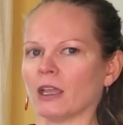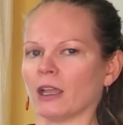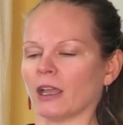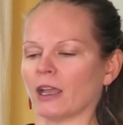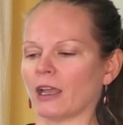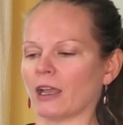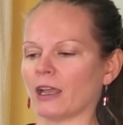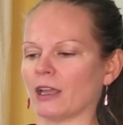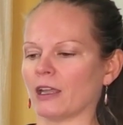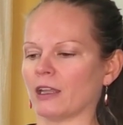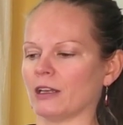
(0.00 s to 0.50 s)

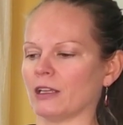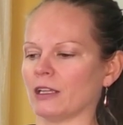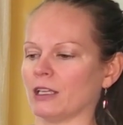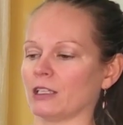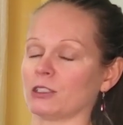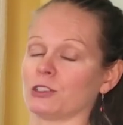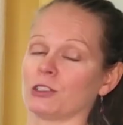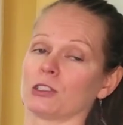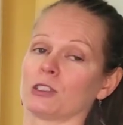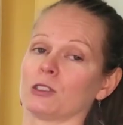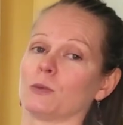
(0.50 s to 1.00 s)
and
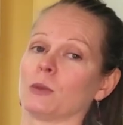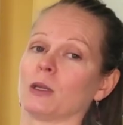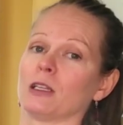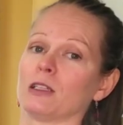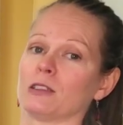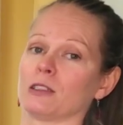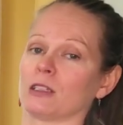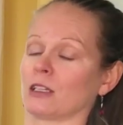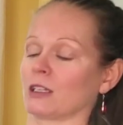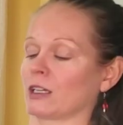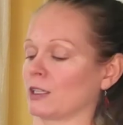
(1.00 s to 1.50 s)
it's just
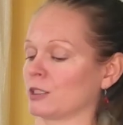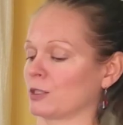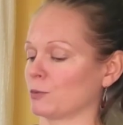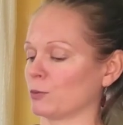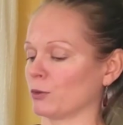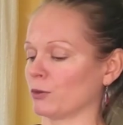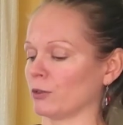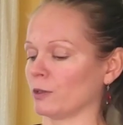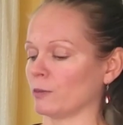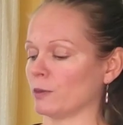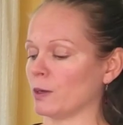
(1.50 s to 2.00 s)
amazing. It's
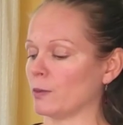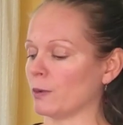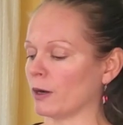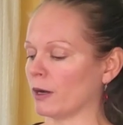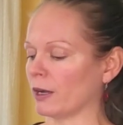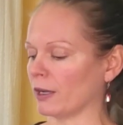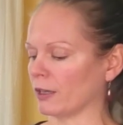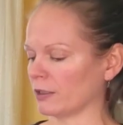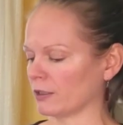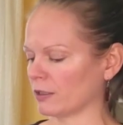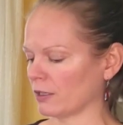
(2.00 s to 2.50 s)
blowing my
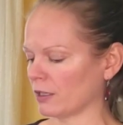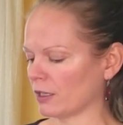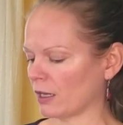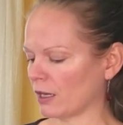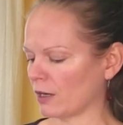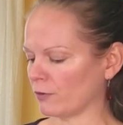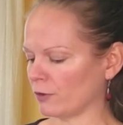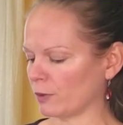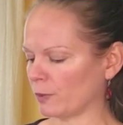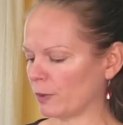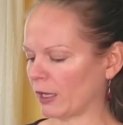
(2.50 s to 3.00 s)
mind.
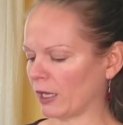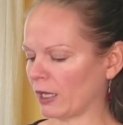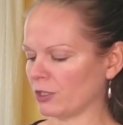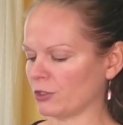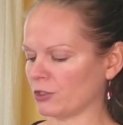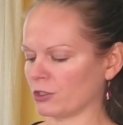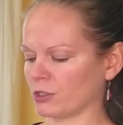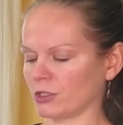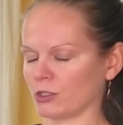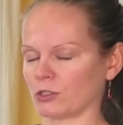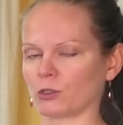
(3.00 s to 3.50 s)
Every page
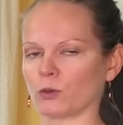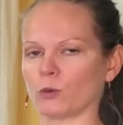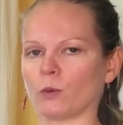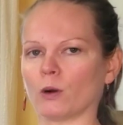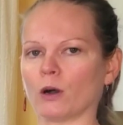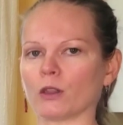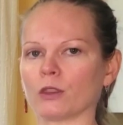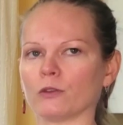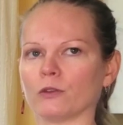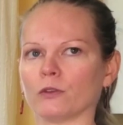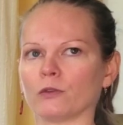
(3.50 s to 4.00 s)
is just a
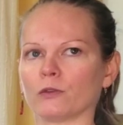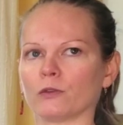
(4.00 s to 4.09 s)
wealth of